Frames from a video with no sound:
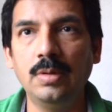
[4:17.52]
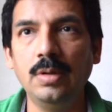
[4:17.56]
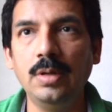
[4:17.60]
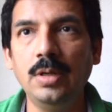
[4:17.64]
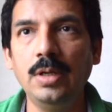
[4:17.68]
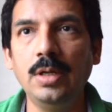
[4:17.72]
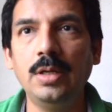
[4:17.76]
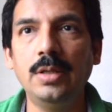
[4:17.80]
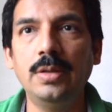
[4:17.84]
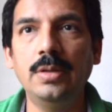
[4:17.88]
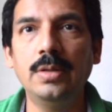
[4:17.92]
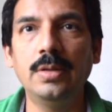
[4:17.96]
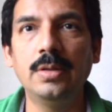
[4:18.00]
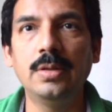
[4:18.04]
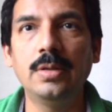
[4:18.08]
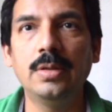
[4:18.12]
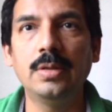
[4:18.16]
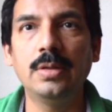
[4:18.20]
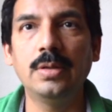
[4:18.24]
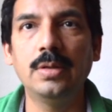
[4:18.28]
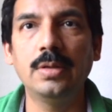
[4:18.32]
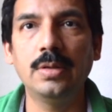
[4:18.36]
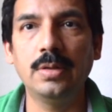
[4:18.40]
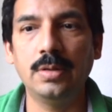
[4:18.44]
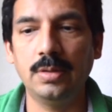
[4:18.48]
in,
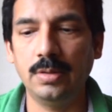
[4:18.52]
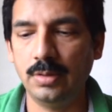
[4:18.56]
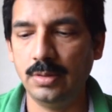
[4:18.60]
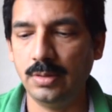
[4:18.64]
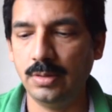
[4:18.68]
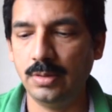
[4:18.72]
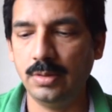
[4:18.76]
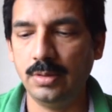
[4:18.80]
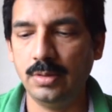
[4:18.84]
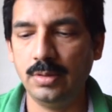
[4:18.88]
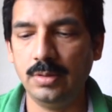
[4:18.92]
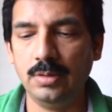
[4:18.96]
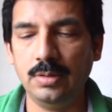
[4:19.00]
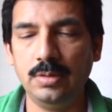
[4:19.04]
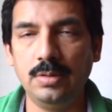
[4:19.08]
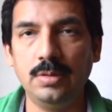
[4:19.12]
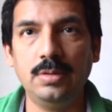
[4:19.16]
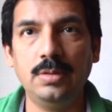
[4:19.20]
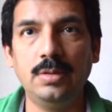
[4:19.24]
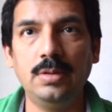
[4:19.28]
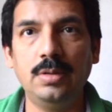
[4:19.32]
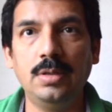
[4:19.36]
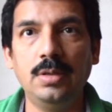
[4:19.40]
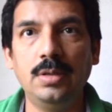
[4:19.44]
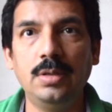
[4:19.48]

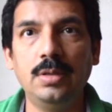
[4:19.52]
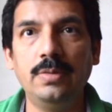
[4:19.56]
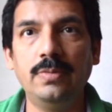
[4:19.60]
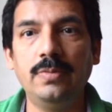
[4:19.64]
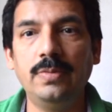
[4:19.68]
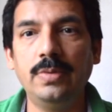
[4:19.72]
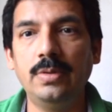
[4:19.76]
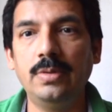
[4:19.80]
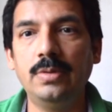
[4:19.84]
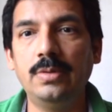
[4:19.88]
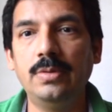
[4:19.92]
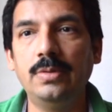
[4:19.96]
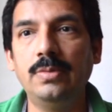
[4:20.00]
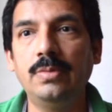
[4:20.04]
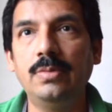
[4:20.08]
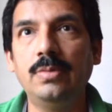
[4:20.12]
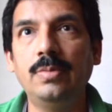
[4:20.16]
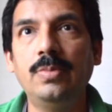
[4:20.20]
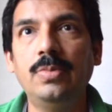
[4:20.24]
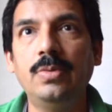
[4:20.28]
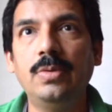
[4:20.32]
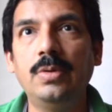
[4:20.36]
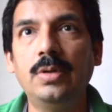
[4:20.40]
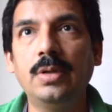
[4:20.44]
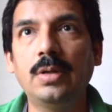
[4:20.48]
and we have to
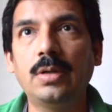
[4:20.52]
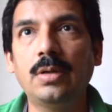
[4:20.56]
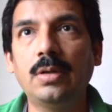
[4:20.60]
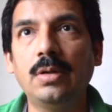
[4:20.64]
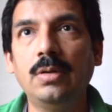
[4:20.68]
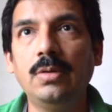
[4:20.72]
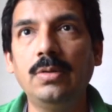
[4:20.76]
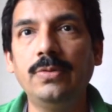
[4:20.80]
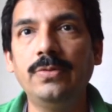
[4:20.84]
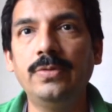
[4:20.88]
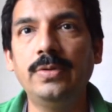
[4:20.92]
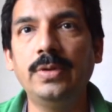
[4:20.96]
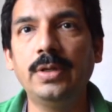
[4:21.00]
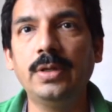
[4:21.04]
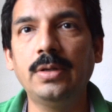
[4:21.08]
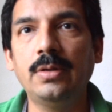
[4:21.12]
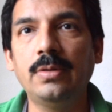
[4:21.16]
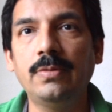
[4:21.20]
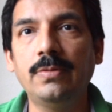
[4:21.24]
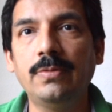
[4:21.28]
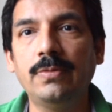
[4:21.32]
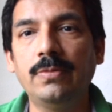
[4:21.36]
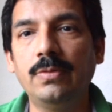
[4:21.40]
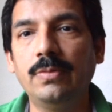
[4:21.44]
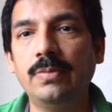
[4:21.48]
put a closing,
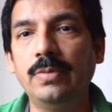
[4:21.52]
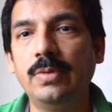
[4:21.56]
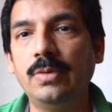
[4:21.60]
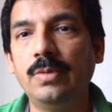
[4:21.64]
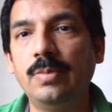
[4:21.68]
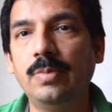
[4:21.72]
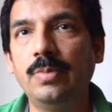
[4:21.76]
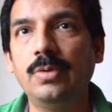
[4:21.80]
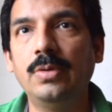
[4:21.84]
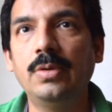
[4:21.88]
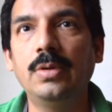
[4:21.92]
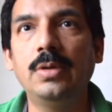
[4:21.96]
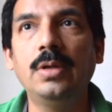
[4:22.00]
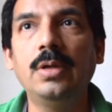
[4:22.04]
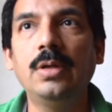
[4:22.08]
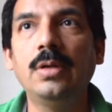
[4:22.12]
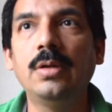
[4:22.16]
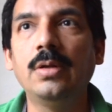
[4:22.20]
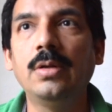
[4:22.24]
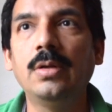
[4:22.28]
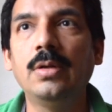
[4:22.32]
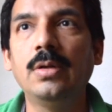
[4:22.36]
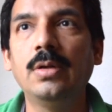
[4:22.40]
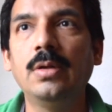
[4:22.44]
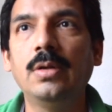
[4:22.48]
so we have to put the
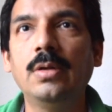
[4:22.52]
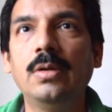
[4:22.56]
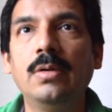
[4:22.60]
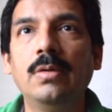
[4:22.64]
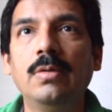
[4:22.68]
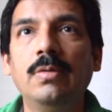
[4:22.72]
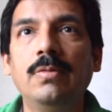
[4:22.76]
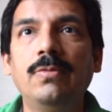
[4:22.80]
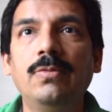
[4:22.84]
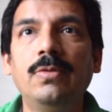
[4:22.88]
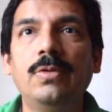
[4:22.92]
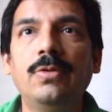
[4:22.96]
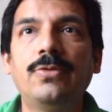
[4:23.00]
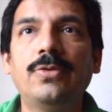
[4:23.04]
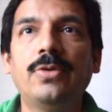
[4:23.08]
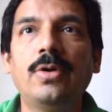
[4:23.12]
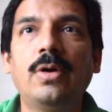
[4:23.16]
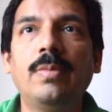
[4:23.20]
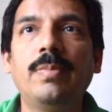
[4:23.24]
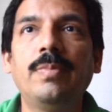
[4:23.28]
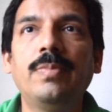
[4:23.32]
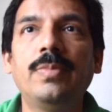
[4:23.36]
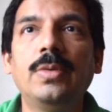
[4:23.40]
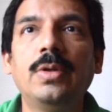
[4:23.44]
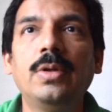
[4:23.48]
full
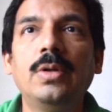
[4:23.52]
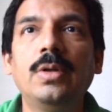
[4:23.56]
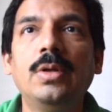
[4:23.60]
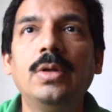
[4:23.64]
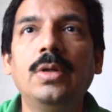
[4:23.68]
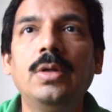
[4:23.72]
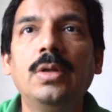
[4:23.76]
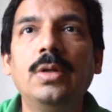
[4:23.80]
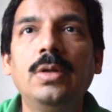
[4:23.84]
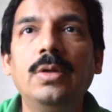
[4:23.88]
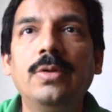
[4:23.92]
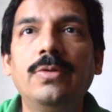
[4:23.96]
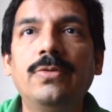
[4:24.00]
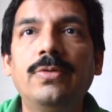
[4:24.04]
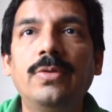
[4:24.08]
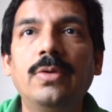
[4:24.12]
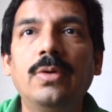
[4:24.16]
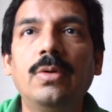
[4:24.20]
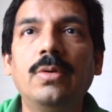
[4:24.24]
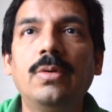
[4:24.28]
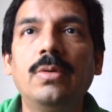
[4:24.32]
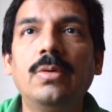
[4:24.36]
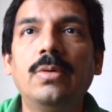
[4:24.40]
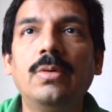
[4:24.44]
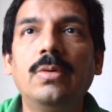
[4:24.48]
stop.
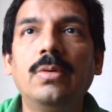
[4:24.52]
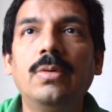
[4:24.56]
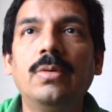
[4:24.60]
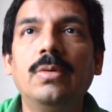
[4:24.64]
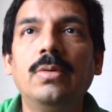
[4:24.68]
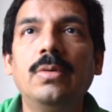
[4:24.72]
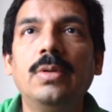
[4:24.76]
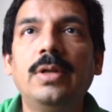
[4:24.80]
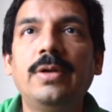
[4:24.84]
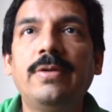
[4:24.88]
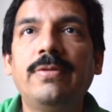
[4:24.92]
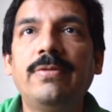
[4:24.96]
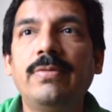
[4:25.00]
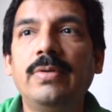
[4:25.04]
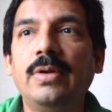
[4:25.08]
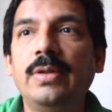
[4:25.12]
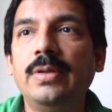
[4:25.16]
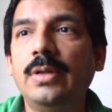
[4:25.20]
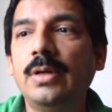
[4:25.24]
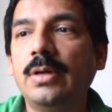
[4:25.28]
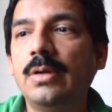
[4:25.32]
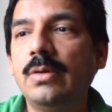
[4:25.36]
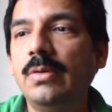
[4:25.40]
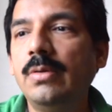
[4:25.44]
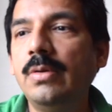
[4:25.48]
So let's run
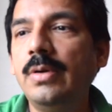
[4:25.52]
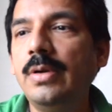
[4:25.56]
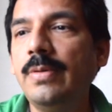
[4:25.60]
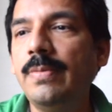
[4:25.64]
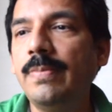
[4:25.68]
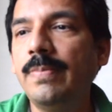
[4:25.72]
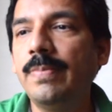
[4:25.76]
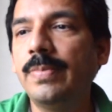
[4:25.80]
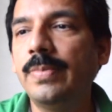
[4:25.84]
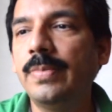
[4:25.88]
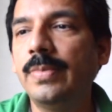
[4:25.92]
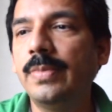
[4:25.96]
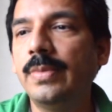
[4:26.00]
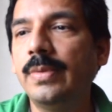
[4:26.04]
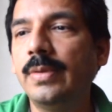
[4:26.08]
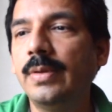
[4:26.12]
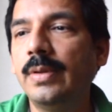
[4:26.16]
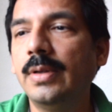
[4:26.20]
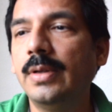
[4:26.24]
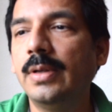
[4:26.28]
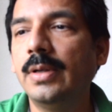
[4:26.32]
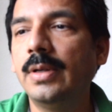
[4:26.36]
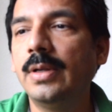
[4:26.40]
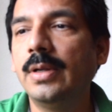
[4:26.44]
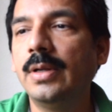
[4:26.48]
the code
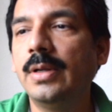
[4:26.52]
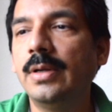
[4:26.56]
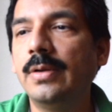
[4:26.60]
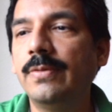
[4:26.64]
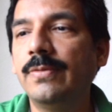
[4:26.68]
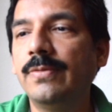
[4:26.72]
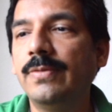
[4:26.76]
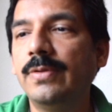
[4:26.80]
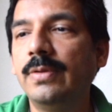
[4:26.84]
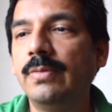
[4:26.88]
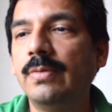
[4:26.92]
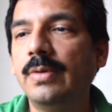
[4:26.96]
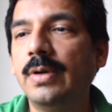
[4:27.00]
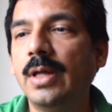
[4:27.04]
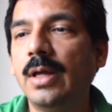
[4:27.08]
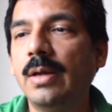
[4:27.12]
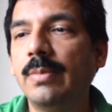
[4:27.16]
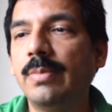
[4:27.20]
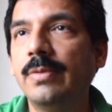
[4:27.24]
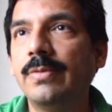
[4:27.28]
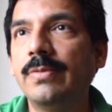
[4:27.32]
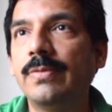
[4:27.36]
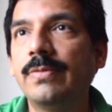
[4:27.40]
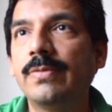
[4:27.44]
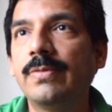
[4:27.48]
and see what
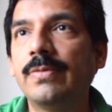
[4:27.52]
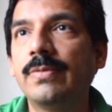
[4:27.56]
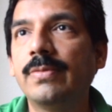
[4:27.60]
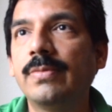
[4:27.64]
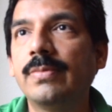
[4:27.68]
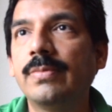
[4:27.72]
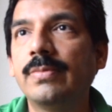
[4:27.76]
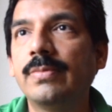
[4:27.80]
happens.